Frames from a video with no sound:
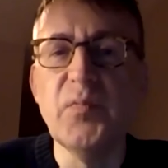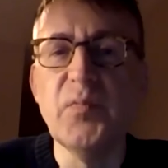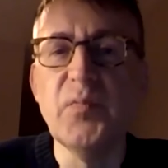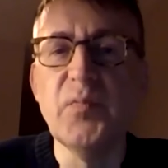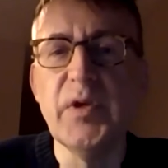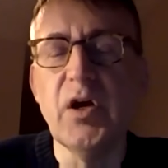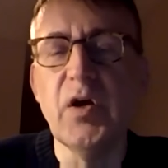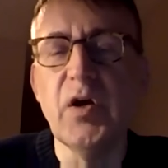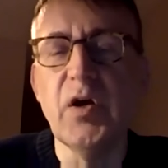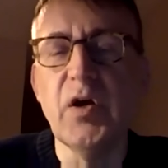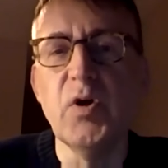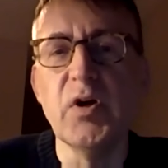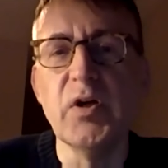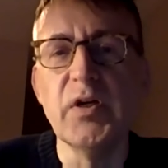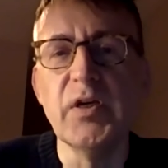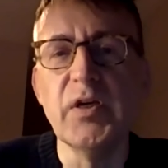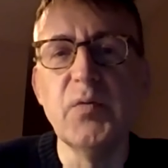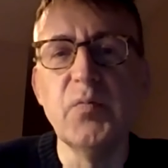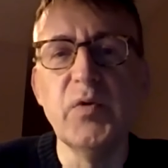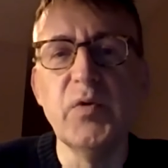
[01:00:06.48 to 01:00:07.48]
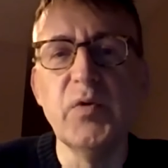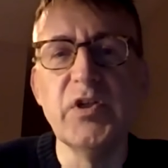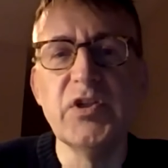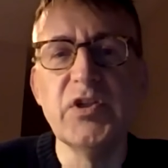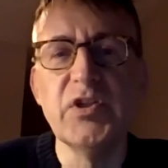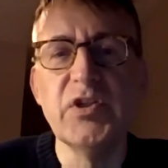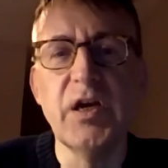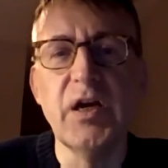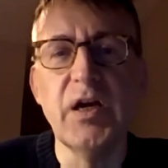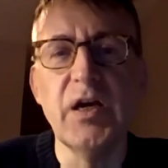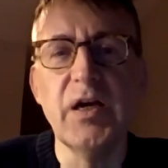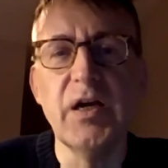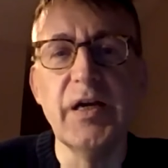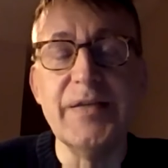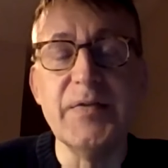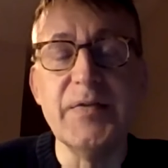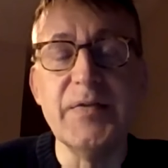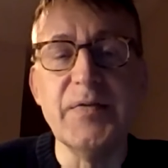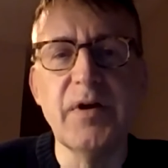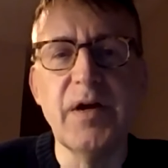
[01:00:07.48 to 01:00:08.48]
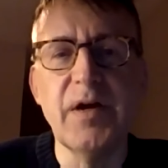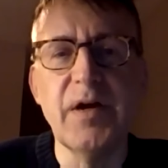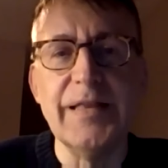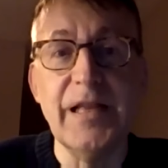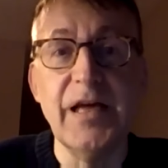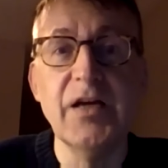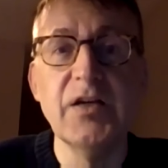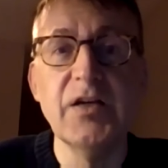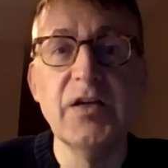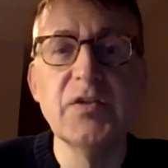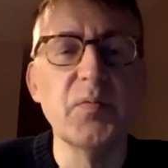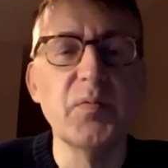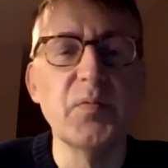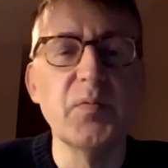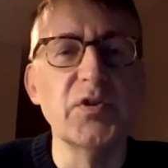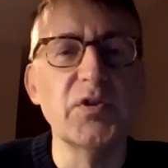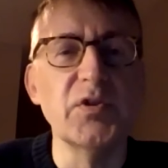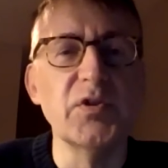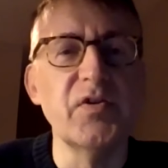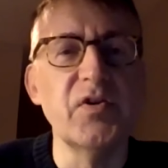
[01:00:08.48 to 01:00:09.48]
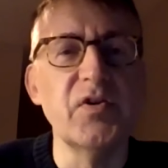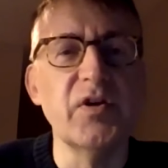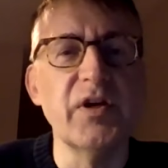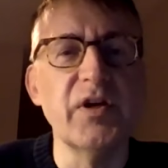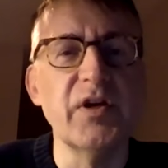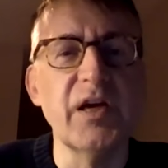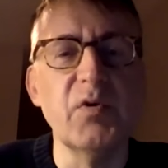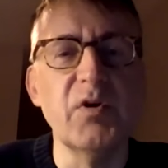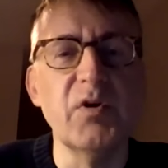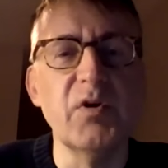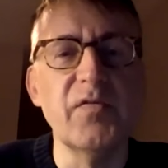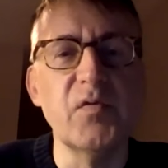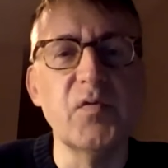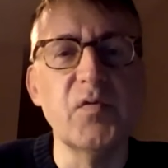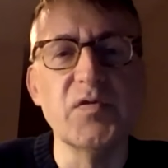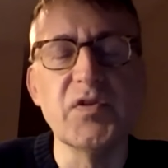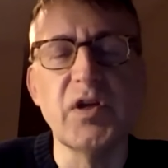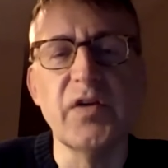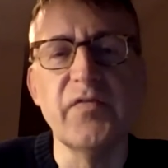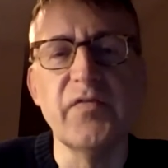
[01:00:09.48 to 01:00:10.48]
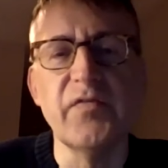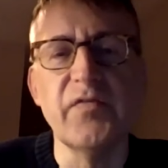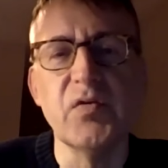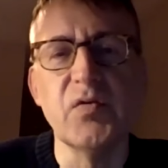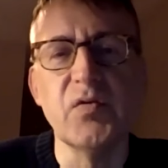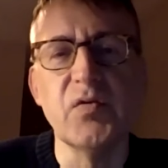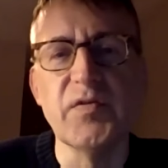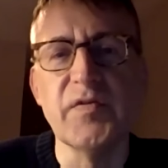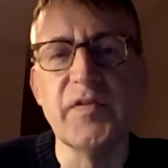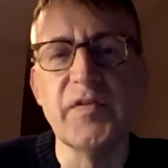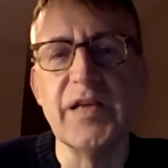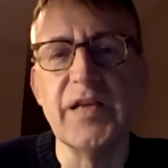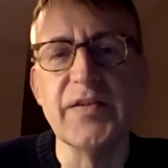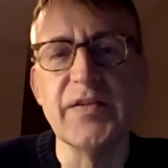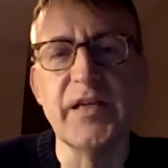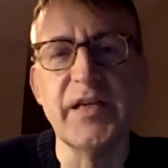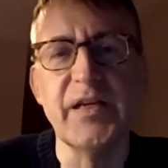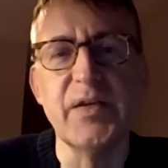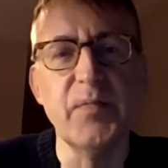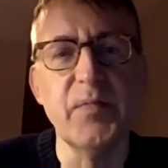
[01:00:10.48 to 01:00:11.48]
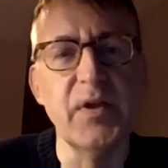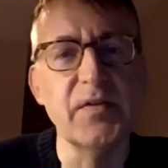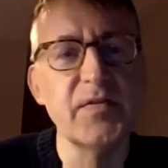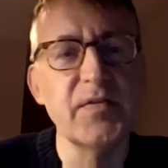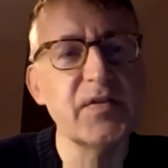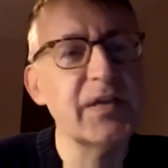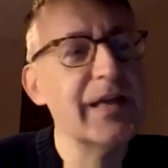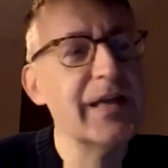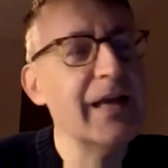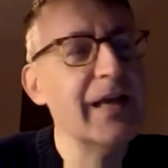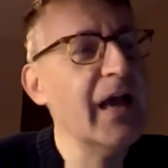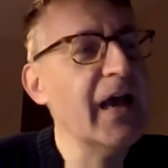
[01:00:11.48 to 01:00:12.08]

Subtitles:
who've been home working, which is a large proportion of the UK workforce over the course of the last 80 months,